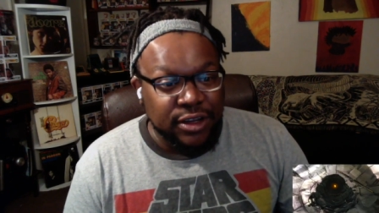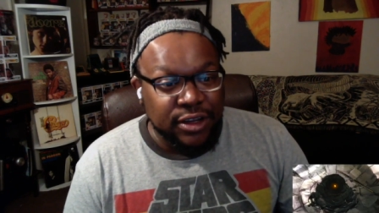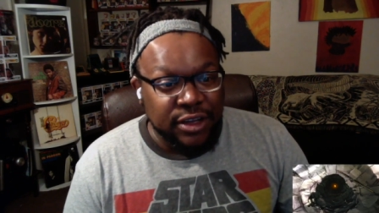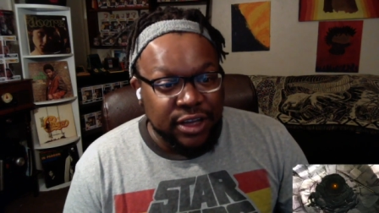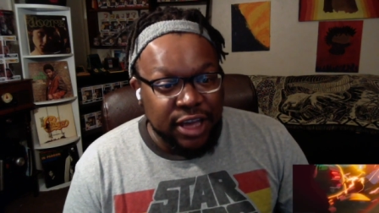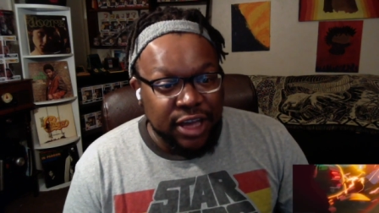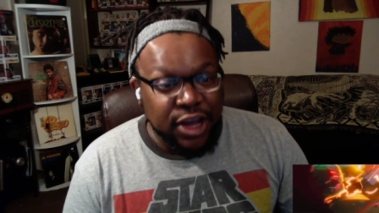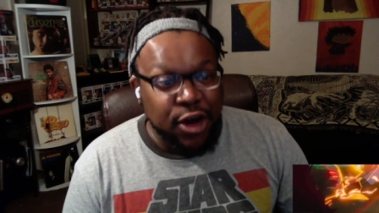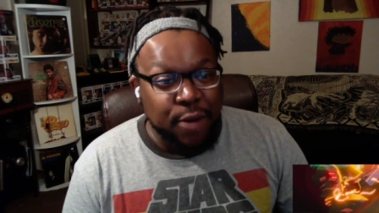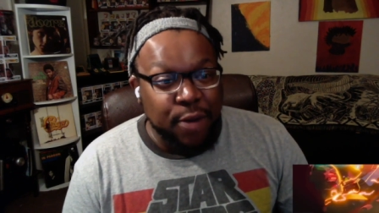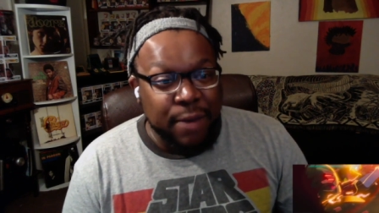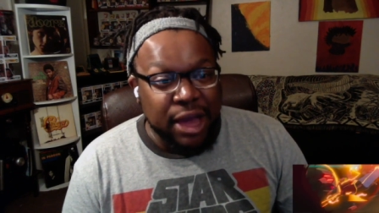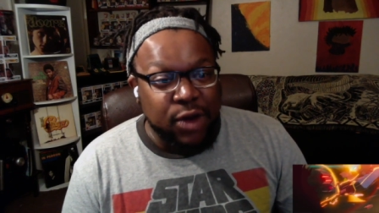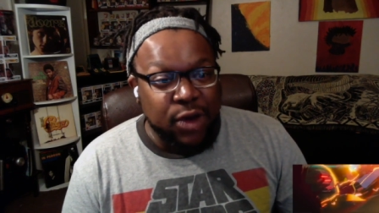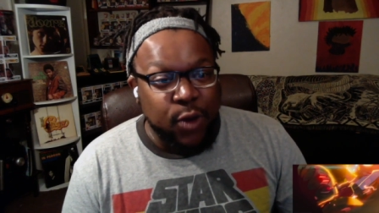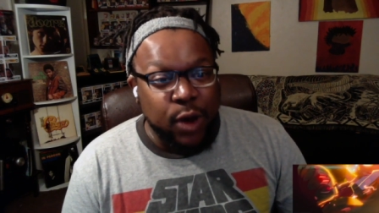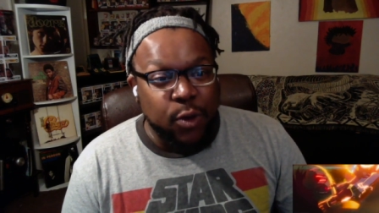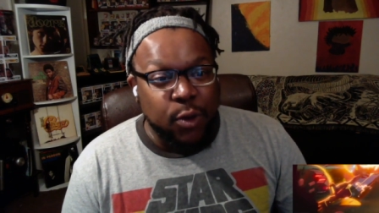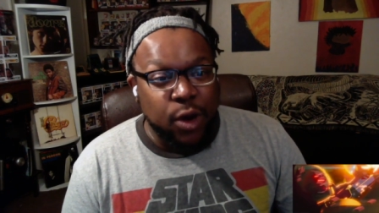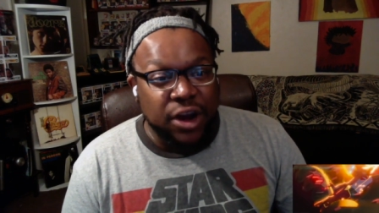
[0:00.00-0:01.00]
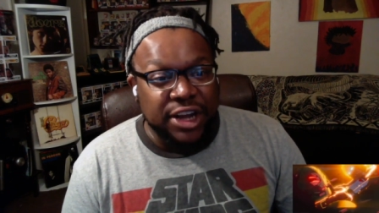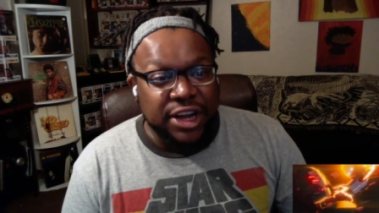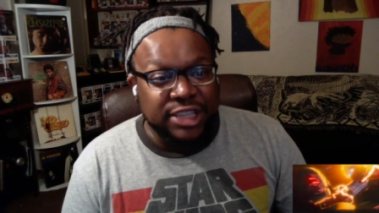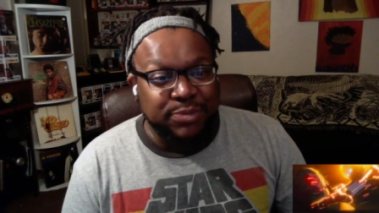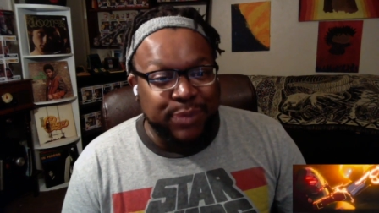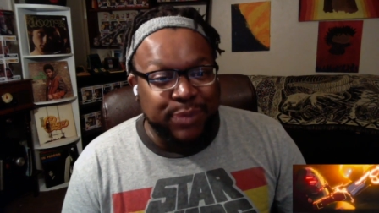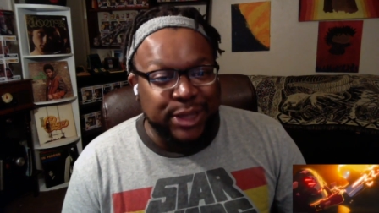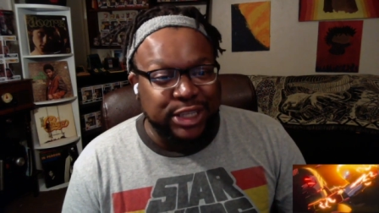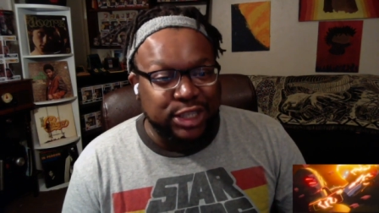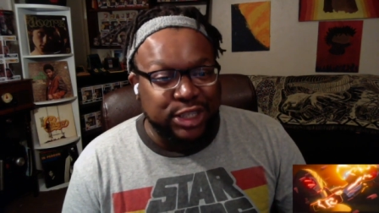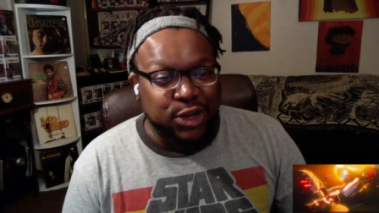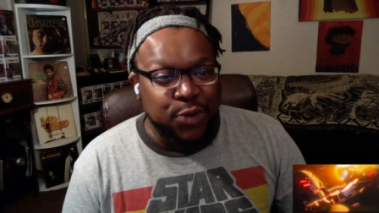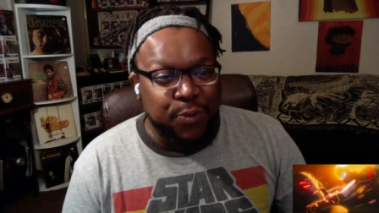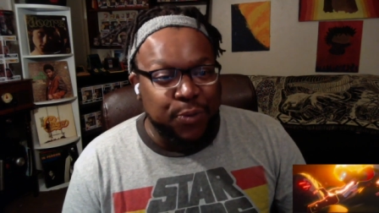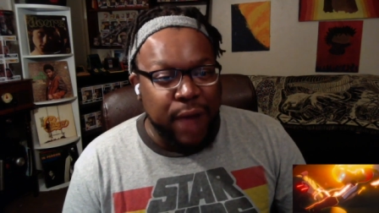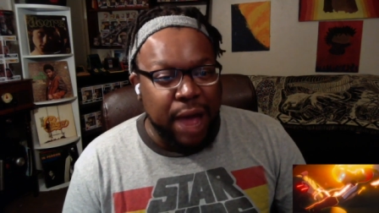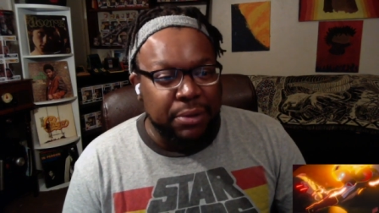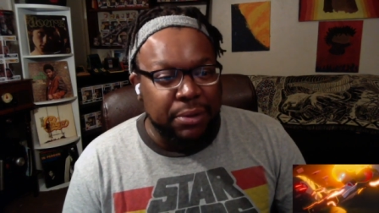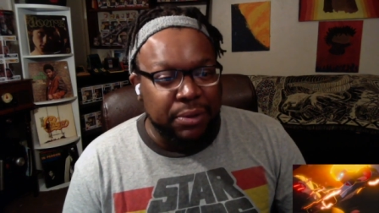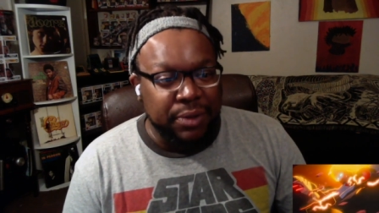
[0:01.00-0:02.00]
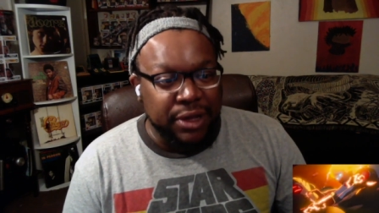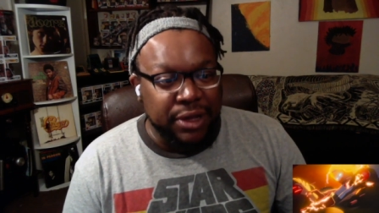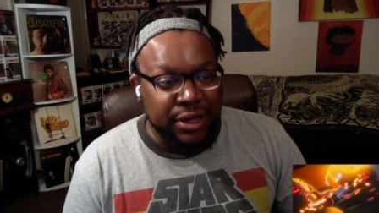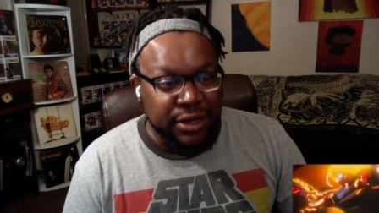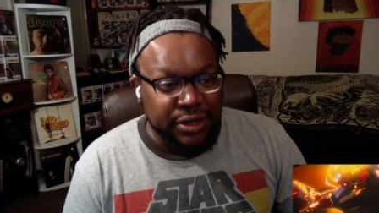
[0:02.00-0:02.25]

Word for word: He gonna make quick work of this bitch too, probably.